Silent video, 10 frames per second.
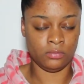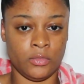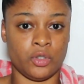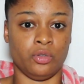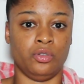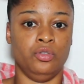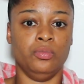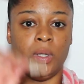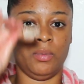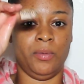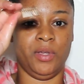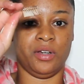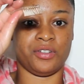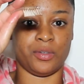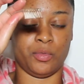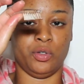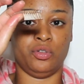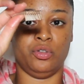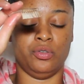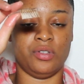So to do my baby hairs, I'm going
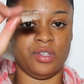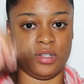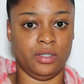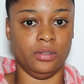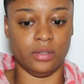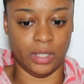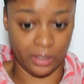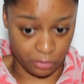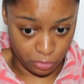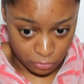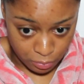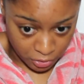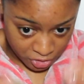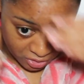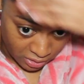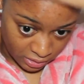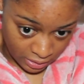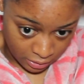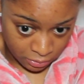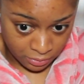to use this little like toothbrush thing that
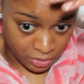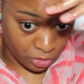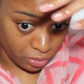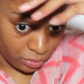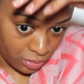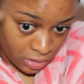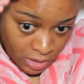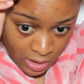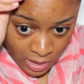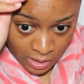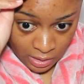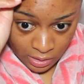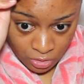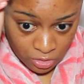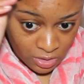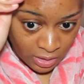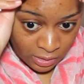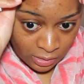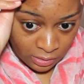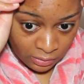I always use, and just
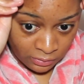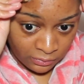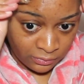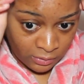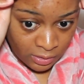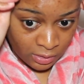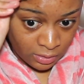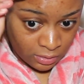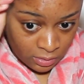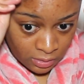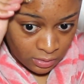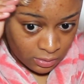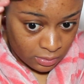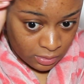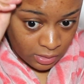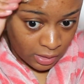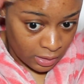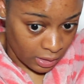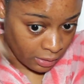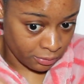kind of take
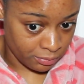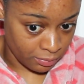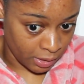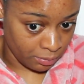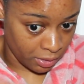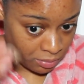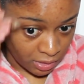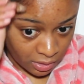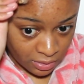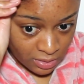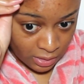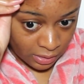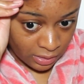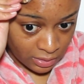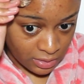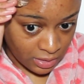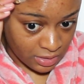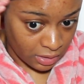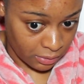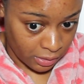out my baby hairs like this. That's
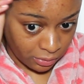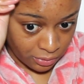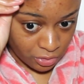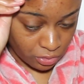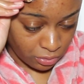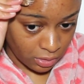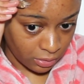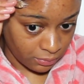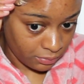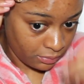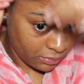how I always do them.